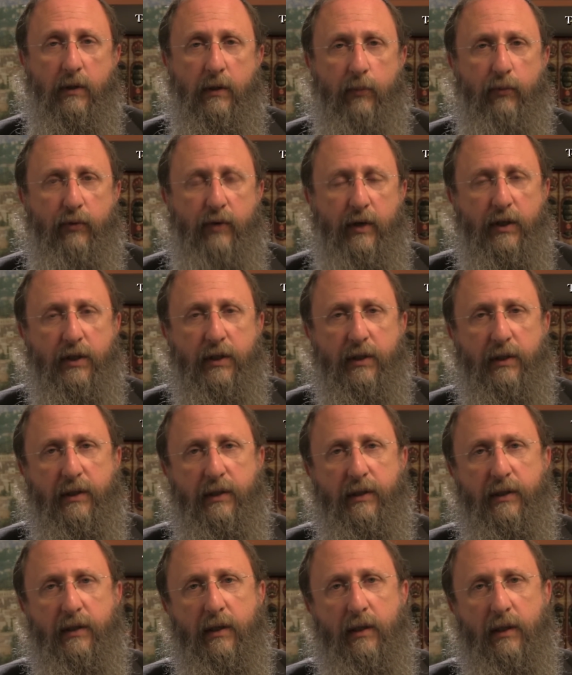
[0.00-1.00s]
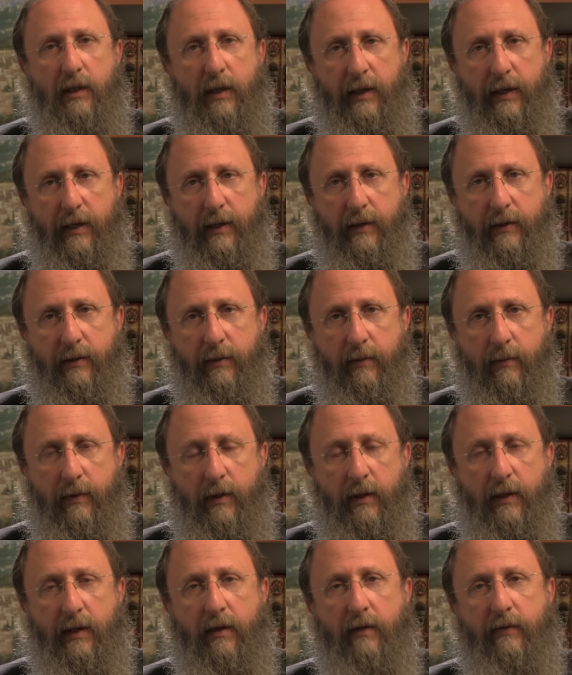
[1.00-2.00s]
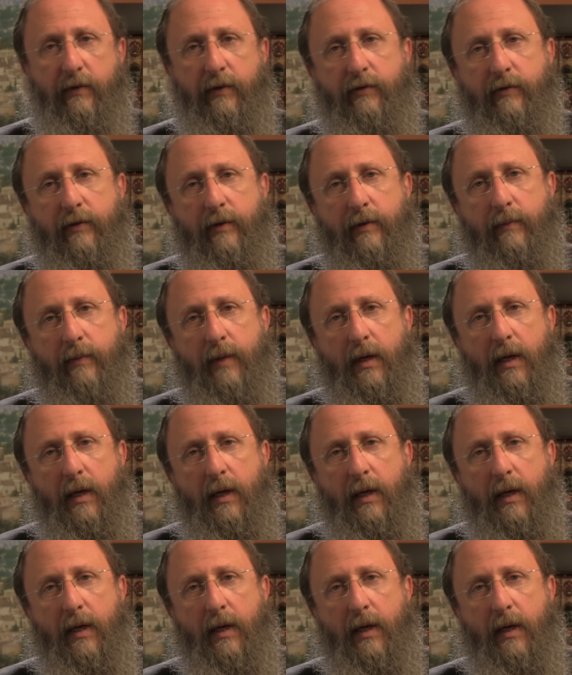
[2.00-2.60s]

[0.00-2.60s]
the precious land, the land of Israel.